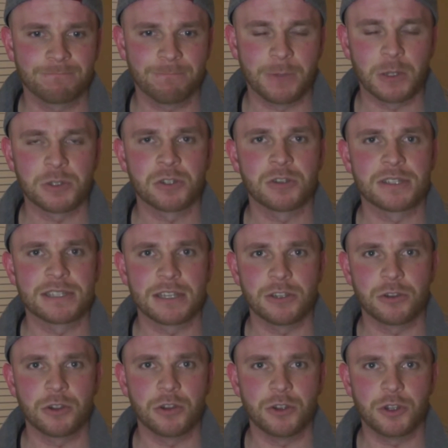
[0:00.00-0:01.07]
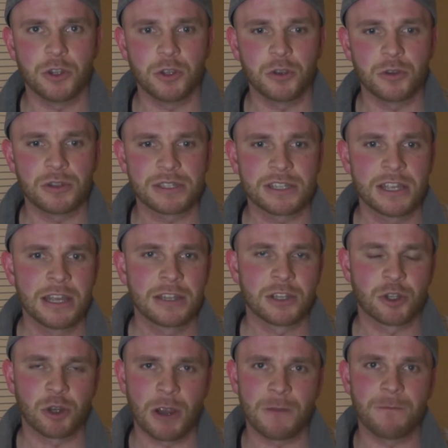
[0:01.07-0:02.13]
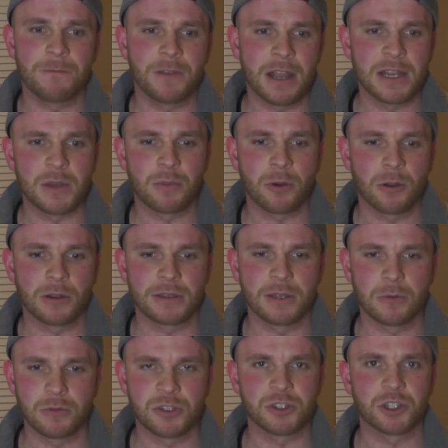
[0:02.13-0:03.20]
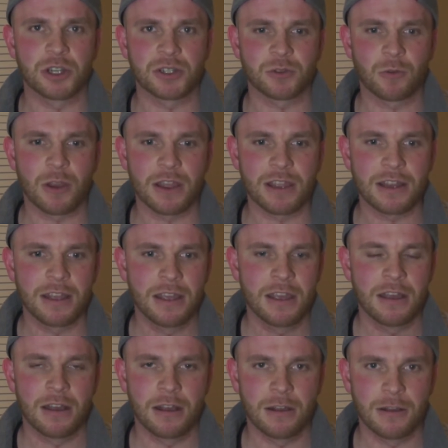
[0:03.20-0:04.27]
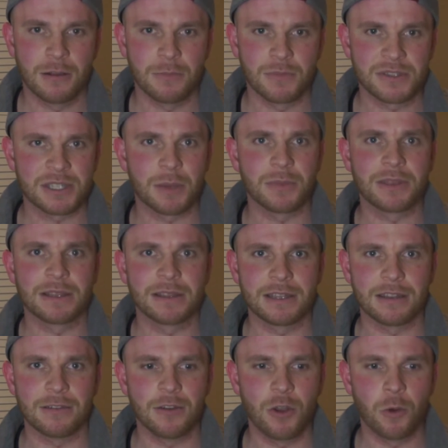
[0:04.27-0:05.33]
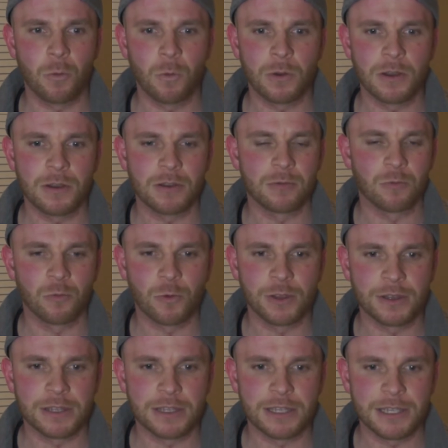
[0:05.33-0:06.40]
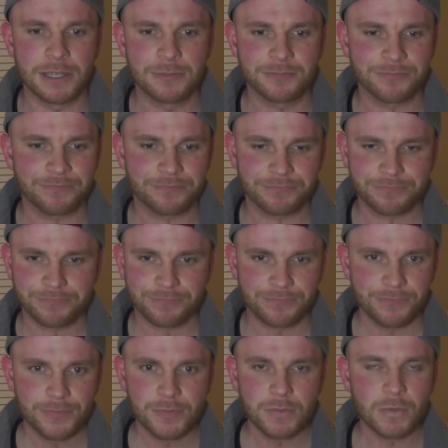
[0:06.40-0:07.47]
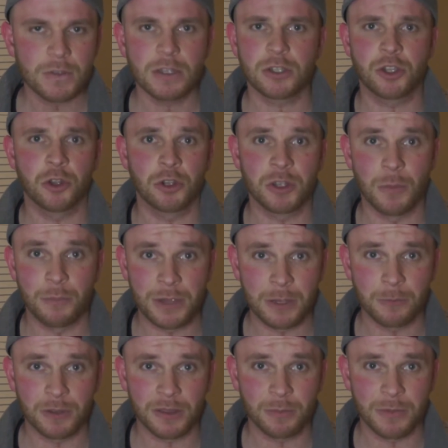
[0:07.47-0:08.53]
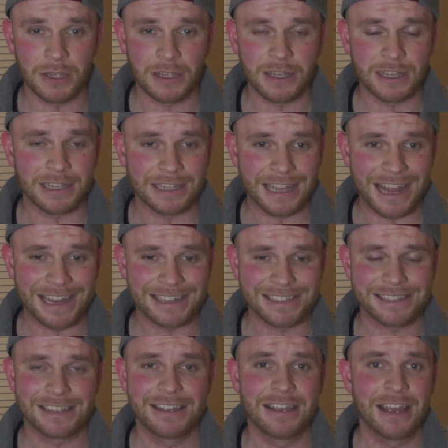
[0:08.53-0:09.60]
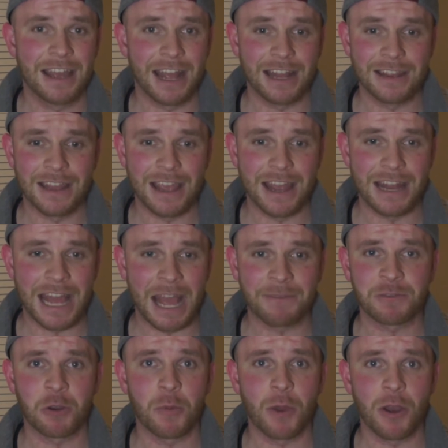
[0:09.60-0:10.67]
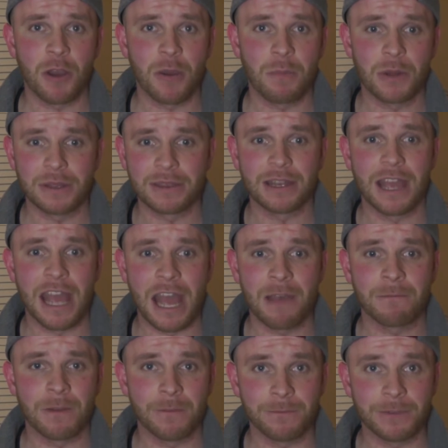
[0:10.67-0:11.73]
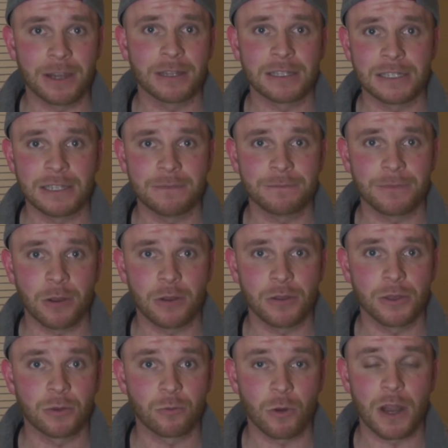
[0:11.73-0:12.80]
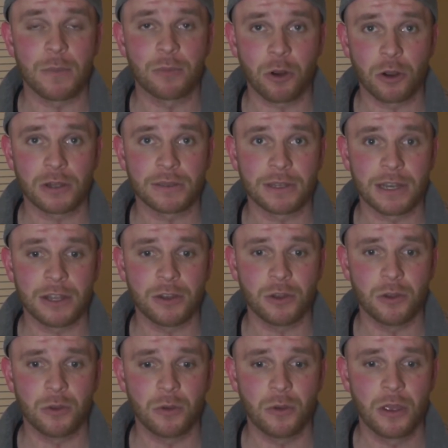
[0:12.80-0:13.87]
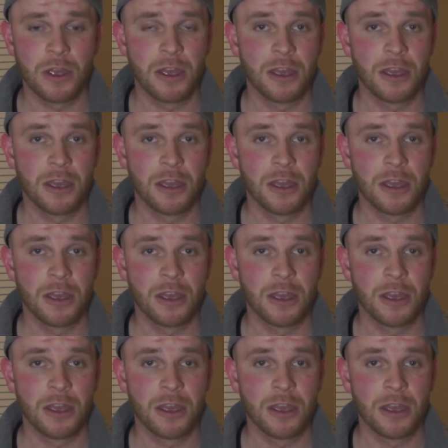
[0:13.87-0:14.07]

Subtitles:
filters that you could use to try and find a product that was just right, something that no one really could compete with me against. And then after about a month and a half, I finally found the right product that I knew